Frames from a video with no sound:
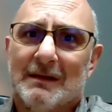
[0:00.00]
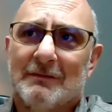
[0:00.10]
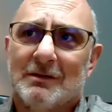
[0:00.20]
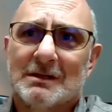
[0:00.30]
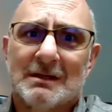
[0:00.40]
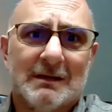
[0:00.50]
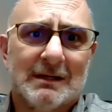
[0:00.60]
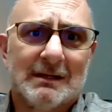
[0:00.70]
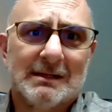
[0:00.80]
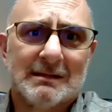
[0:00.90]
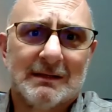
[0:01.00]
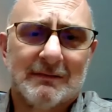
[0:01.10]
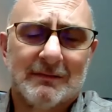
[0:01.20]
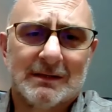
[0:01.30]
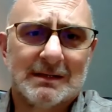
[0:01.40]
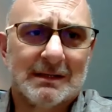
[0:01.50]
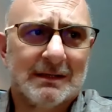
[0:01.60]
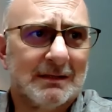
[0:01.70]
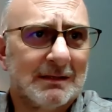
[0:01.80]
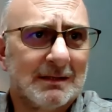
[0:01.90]
I've also realized that if I
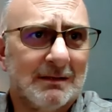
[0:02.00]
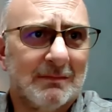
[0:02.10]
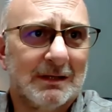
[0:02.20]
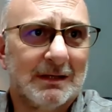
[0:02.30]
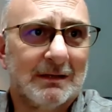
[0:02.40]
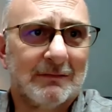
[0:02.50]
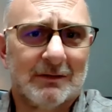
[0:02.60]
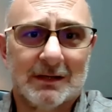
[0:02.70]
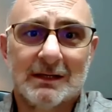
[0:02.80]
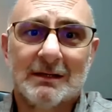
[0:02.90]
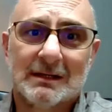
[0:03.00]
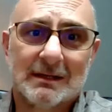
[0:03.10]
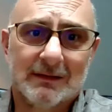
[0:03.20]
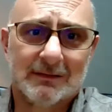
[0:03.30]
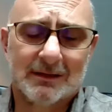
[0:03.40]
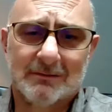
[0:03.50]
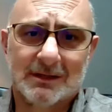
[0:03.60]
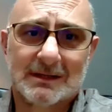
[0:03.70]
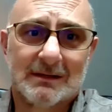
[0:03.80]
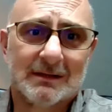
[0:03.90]
say to somebody, I forget to say that
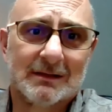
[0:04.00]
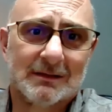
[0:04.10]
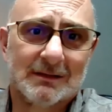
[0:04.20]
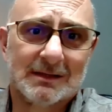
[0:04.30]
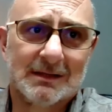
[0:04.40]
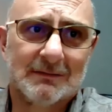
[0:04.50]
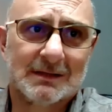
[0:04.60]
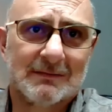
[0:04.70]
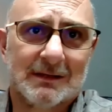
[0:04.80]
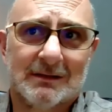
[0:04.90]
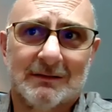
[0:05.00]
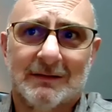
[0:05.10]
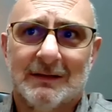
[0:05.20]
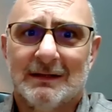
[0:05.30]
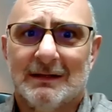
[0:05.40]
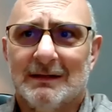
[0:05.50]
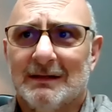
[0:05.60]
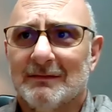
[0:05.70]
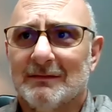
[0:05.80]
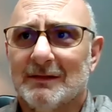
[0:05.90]
I'm excited to see this fellow.
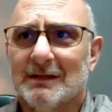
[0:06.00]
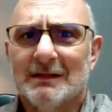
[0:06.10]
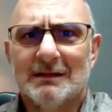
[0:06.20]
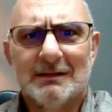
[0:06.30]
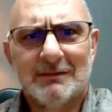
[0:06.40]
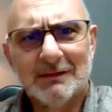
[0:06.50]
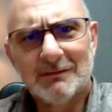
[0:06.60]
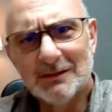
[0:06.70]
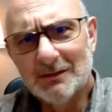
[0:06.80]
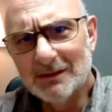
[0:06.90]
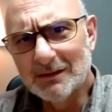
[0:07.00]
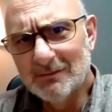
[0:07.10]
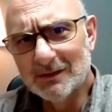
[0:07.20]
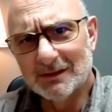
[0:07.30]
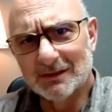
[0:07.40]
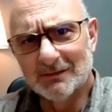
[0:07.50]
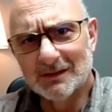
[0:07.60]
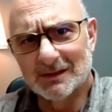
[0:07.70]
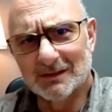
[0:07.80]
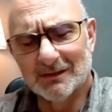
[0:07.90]
Then they look at me like
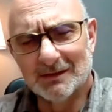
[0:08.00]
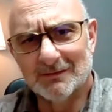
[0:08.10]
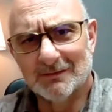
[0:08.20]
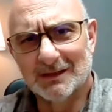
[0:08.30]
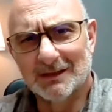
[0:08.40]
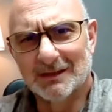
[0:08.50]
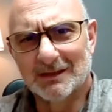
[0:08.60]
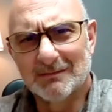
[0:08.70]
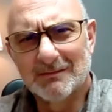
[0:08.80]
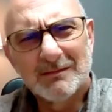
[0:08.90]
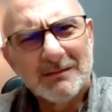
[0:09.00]
this, and they're like,